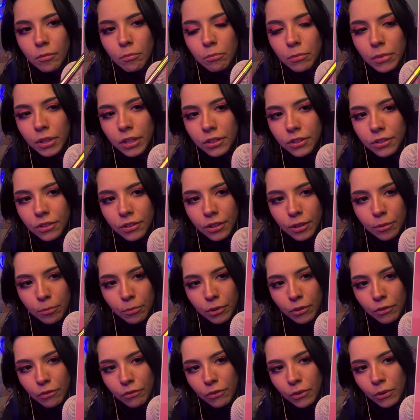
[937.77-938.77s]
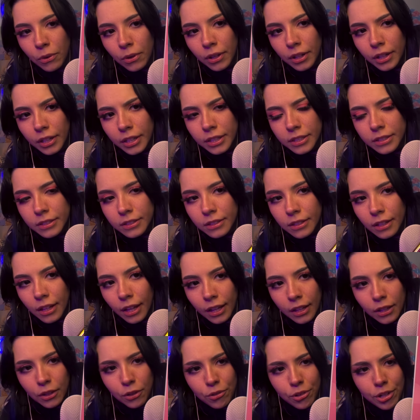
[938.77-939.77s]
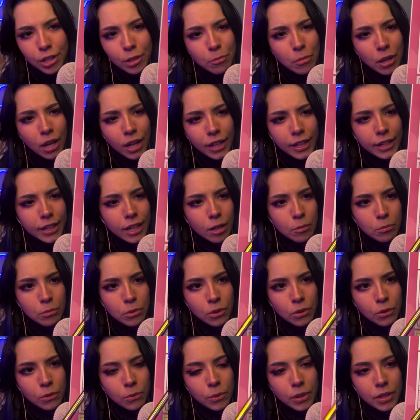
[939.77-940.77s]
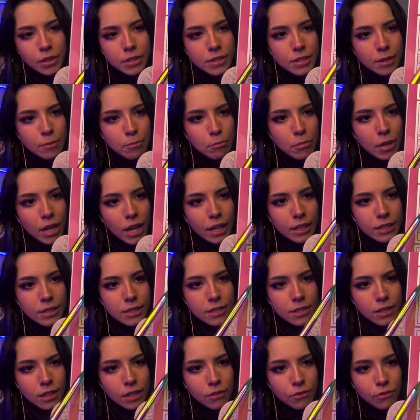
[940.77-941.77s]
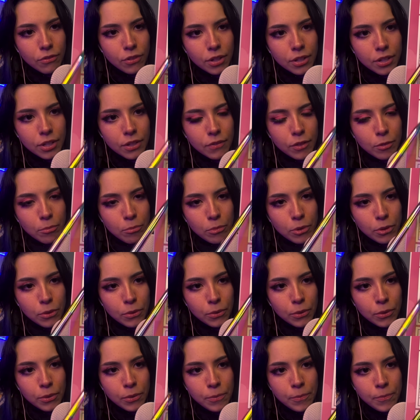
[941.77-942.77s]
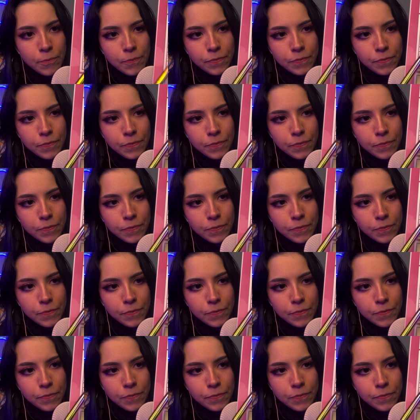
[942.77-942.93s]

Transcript: Picture number four is an angry pineapple with some bats in front of a moon.